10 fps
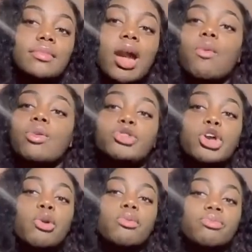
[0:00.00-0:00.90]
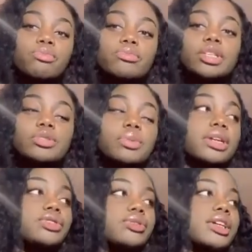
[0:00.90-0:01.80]
I won't know that you
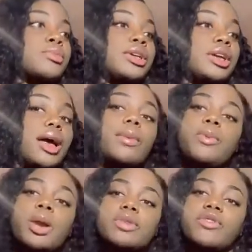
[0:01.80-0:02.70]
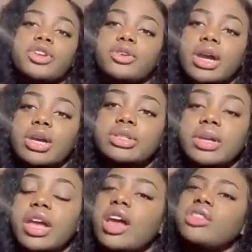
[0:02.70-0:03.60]
plagiarized me. I'll probably figure it out
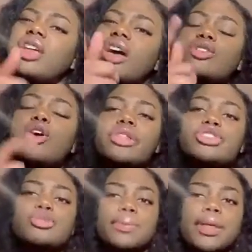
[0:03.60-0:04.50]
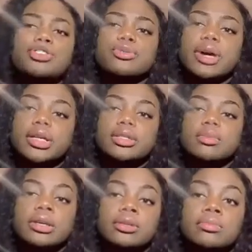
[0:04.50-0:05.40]
someday. They'll know that you plagiarized
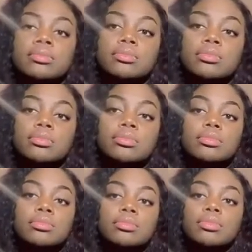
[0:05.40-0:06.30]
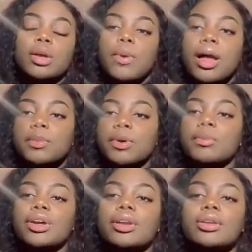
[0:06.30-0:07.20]
me. They'll probably
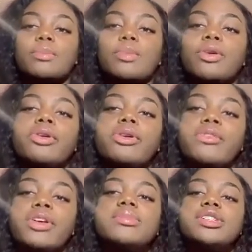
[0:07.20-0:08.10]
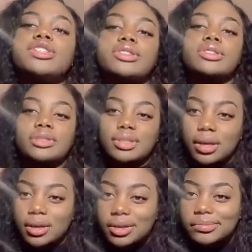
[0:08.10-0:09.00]
put me on the board of admissions.
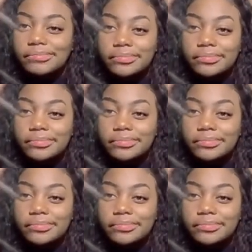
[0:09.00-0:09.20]
Yep.